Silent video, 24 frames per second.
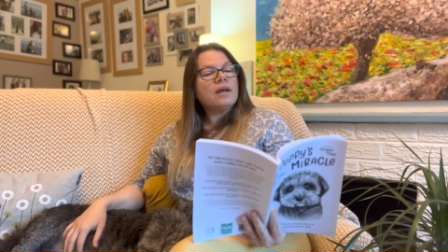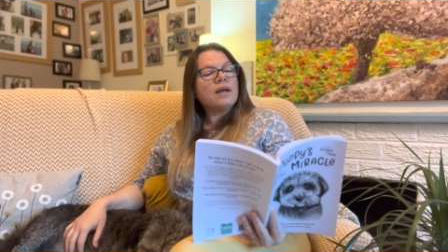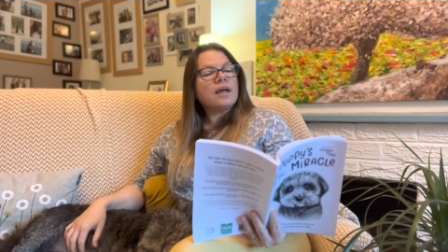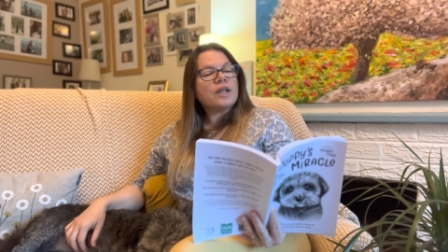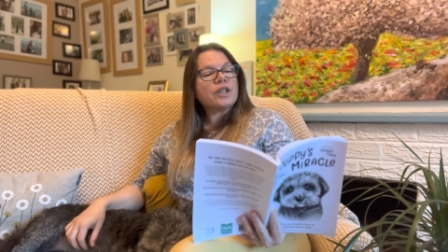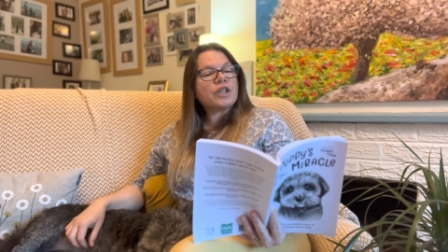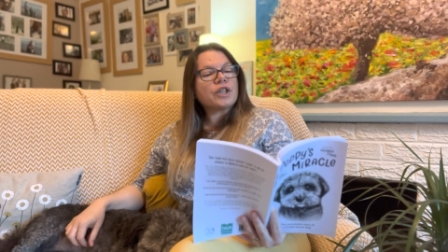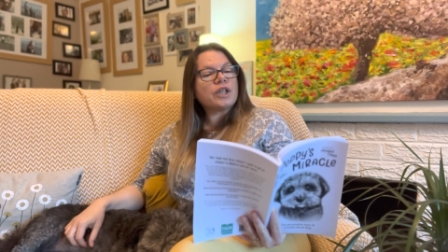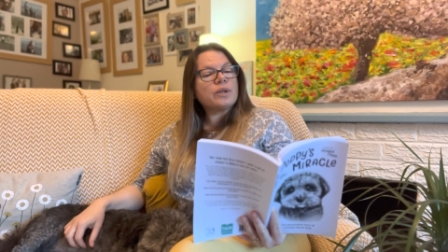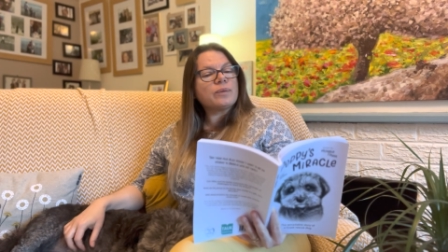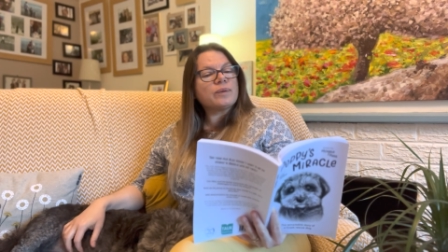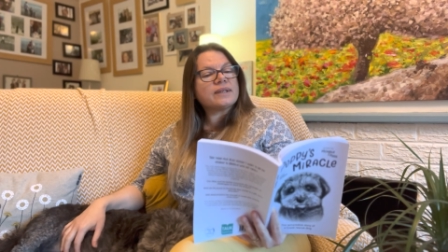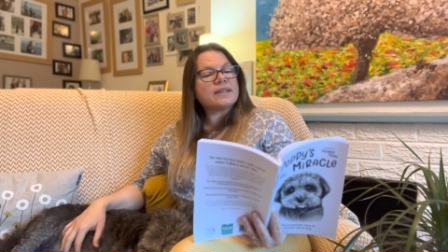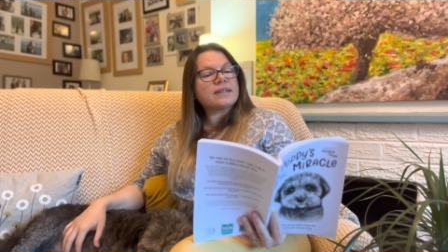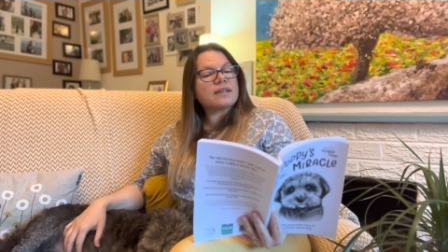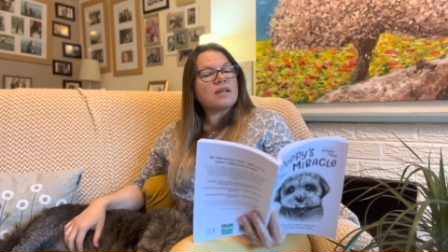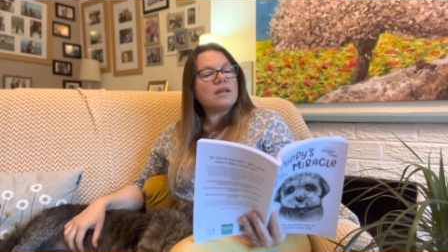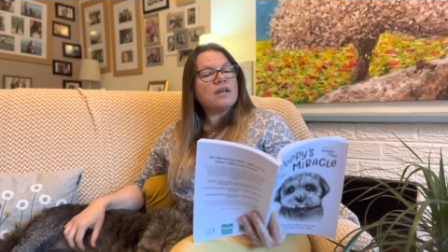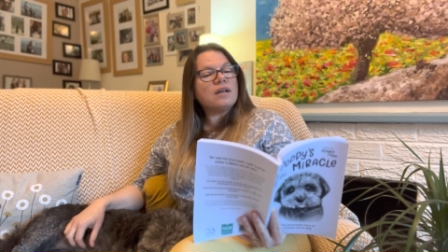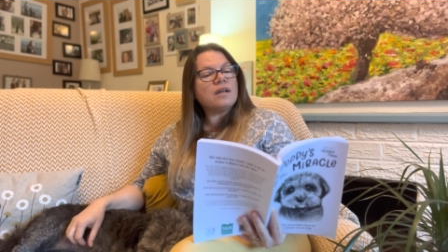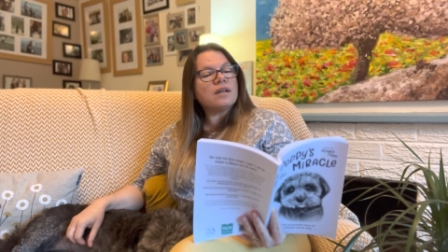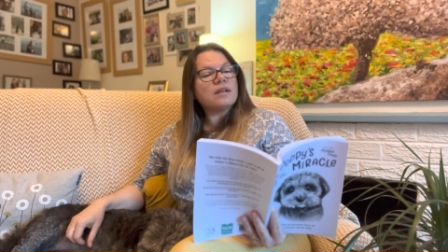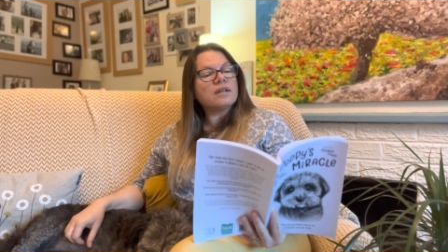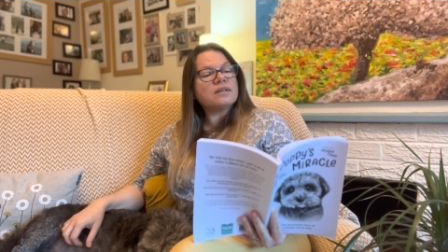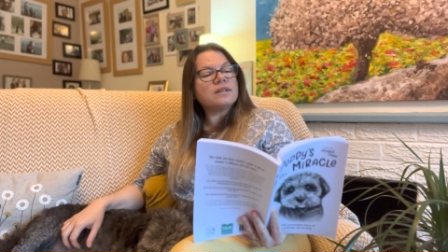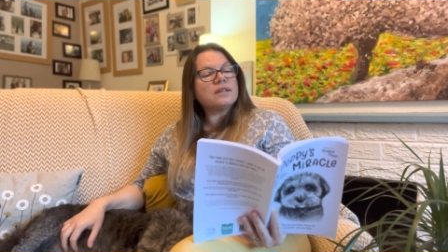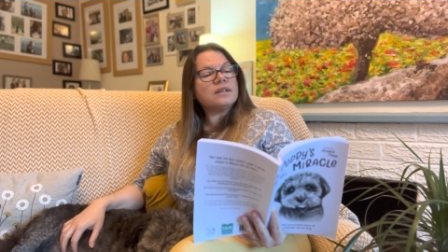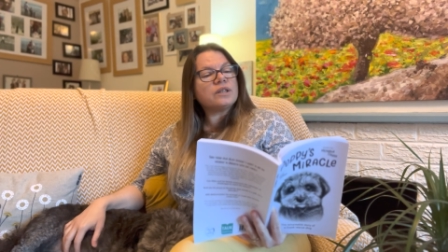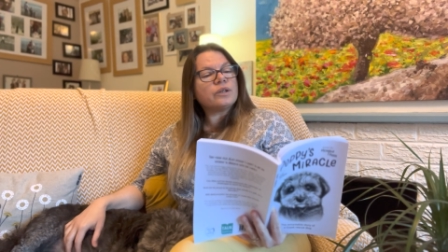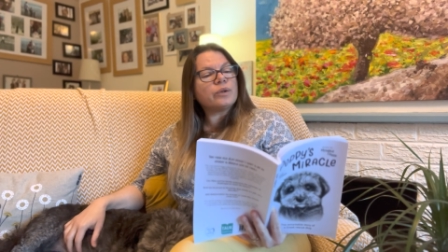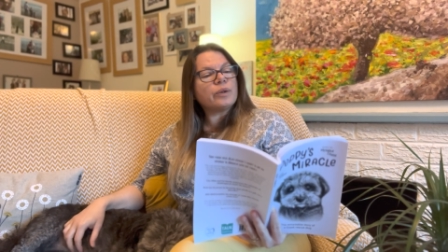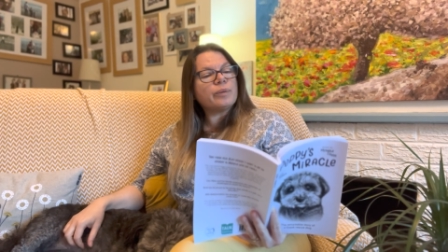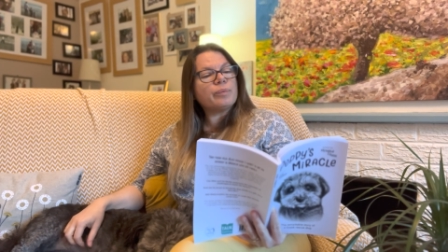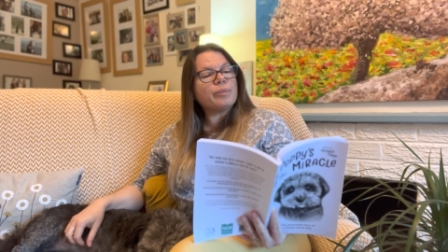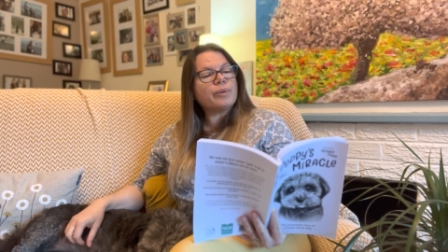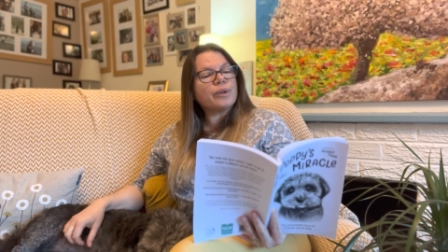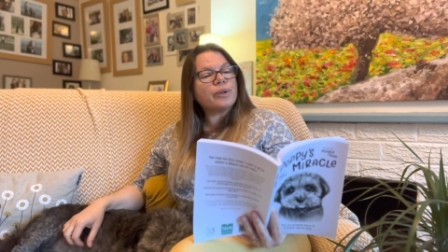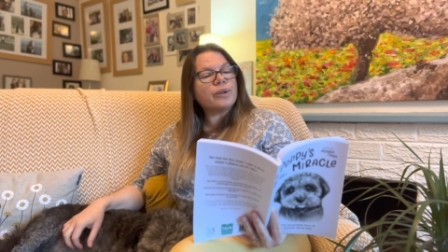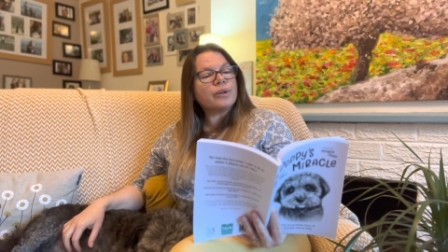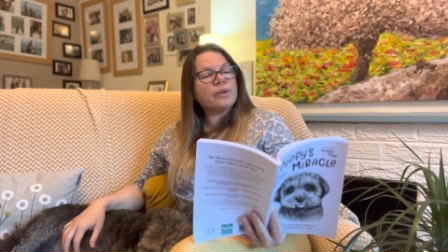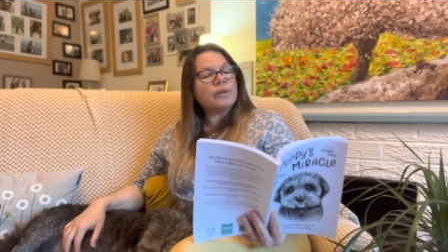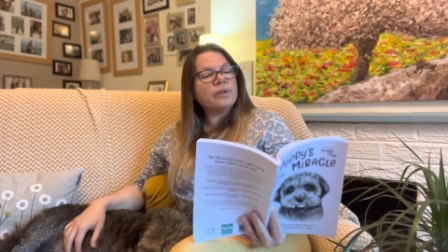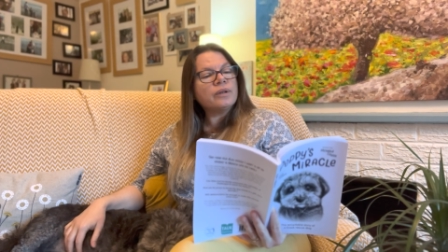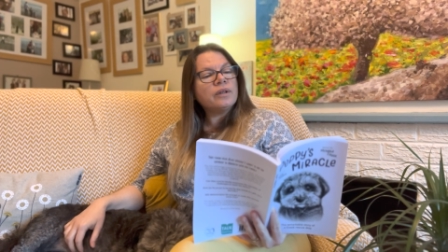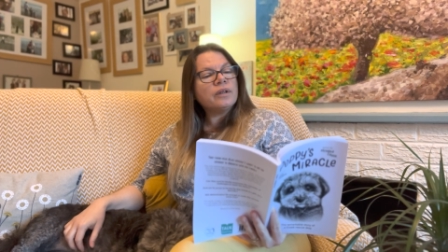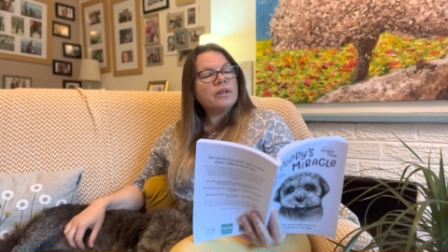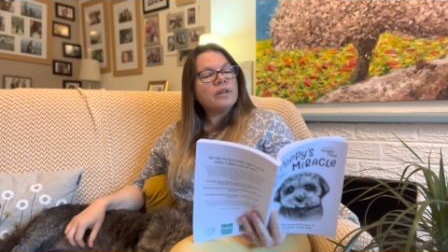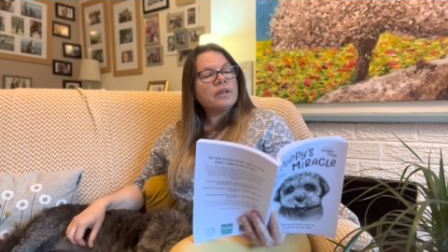as she was curled into a
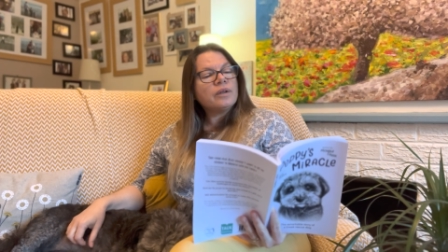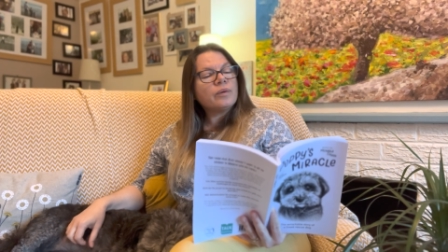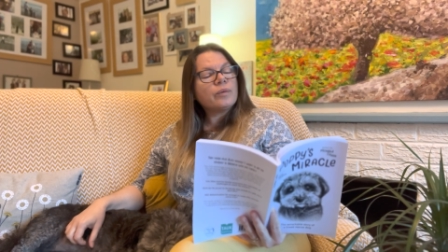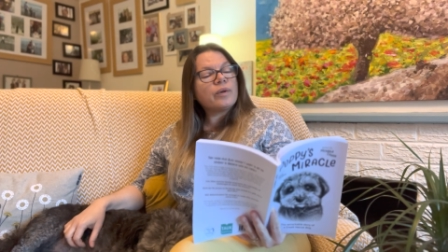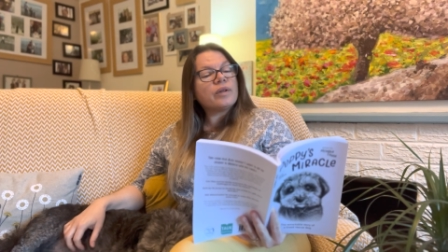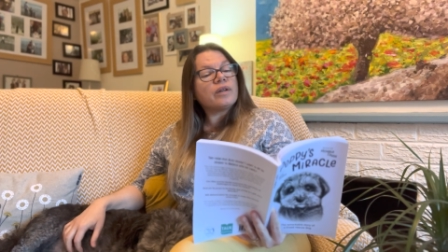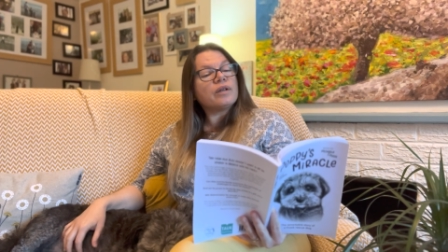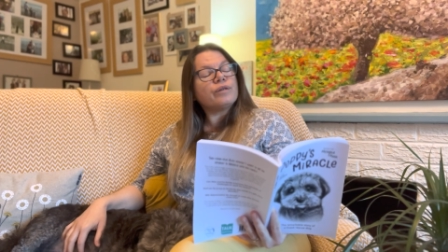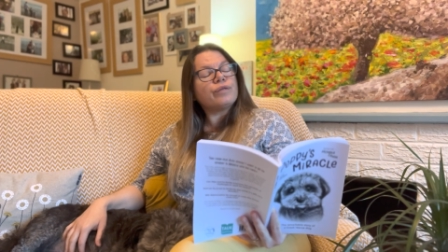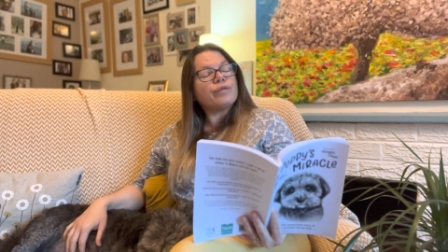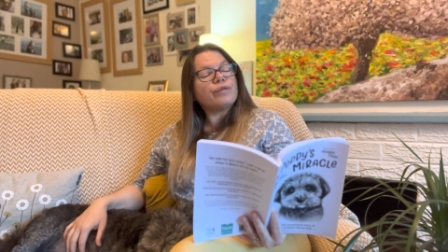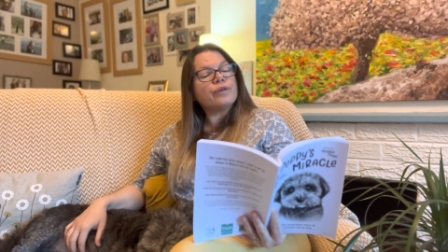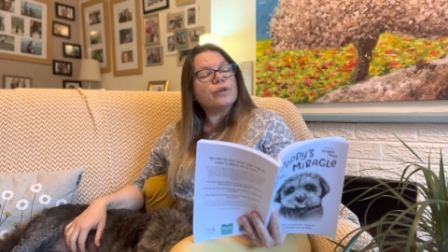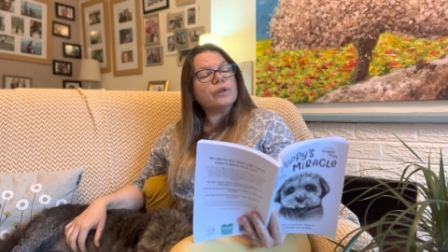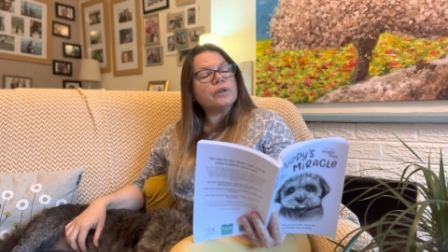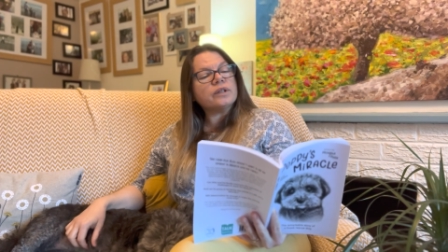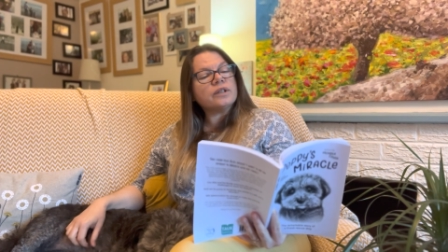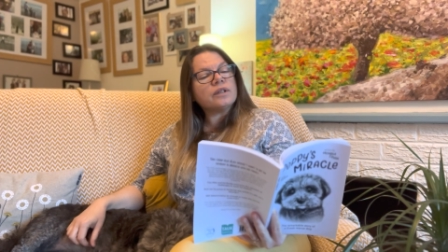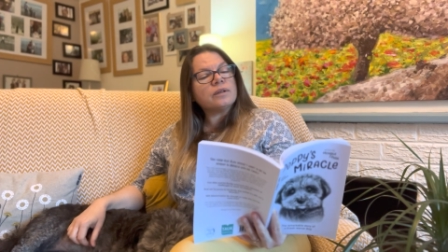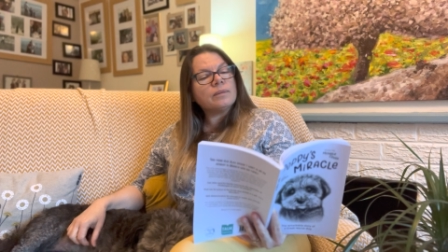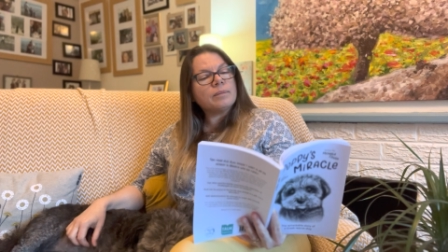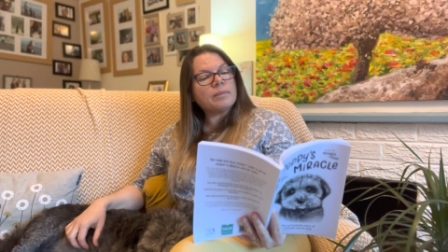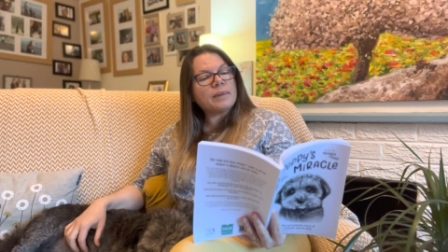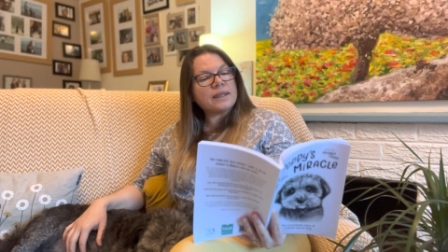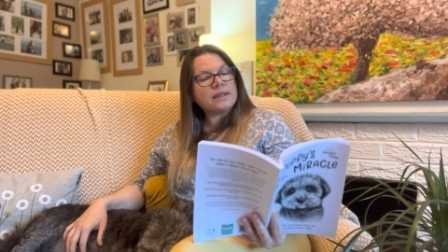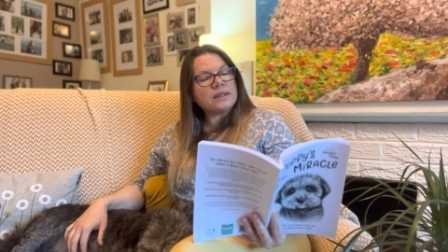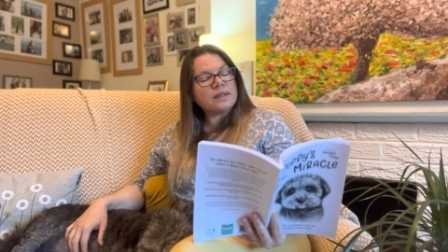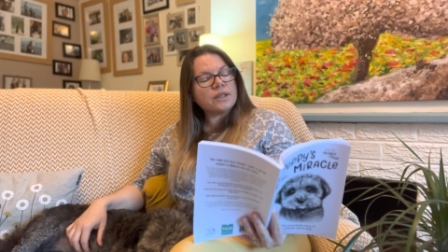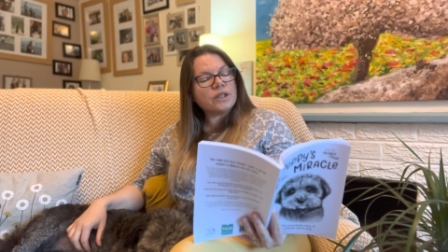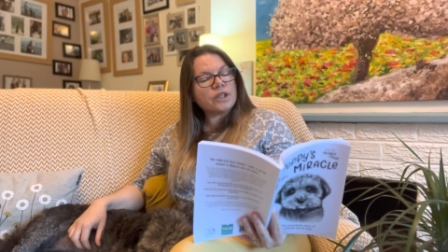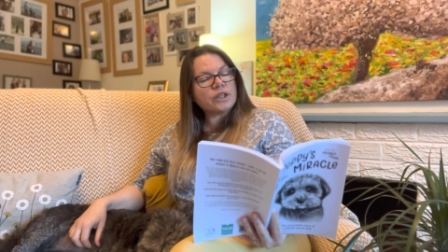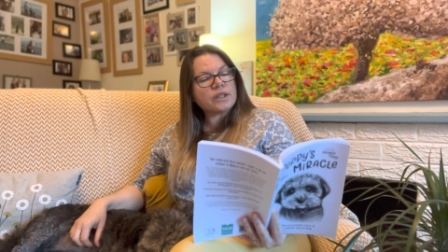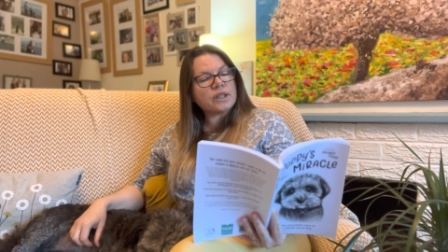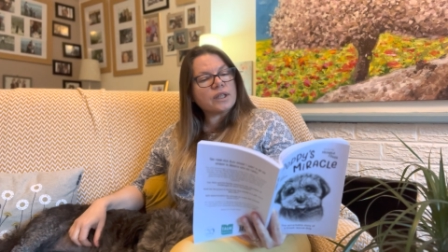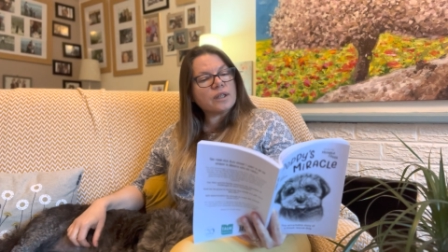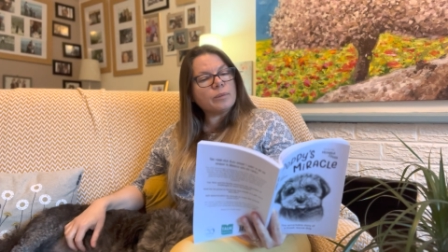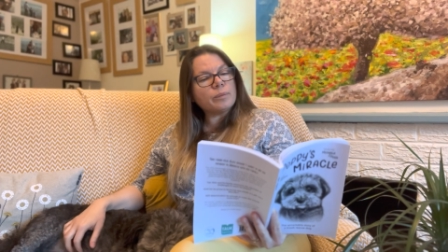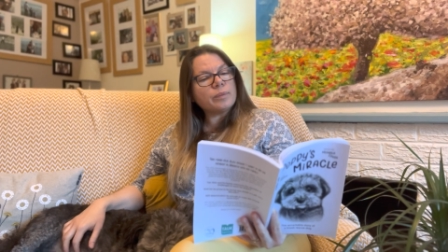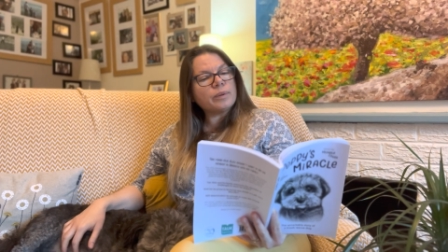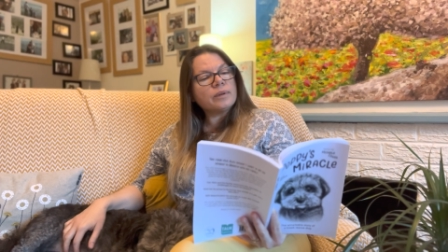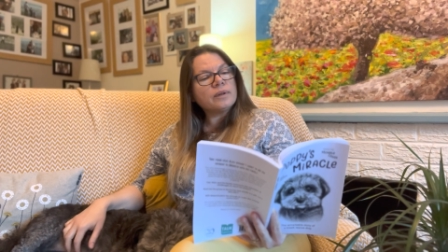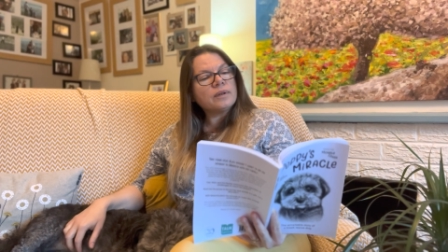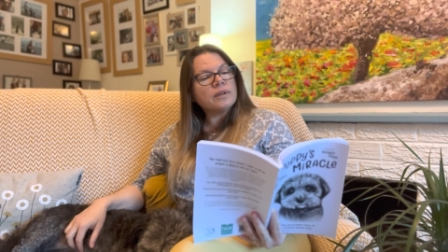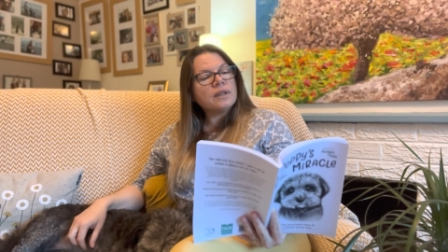ball with her foot bandaged up.